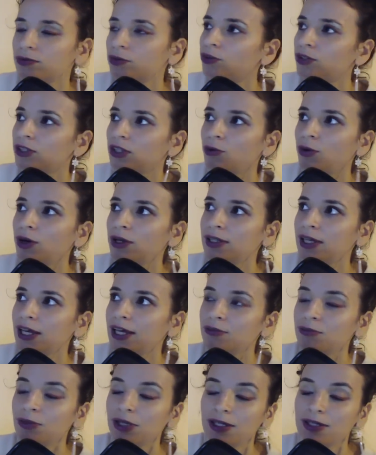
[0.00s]
On the one
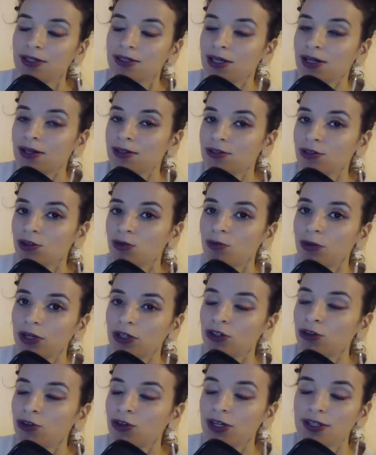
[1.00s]
hand, because also
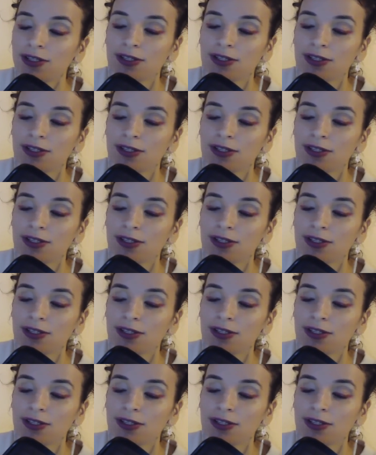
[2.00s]
Mercury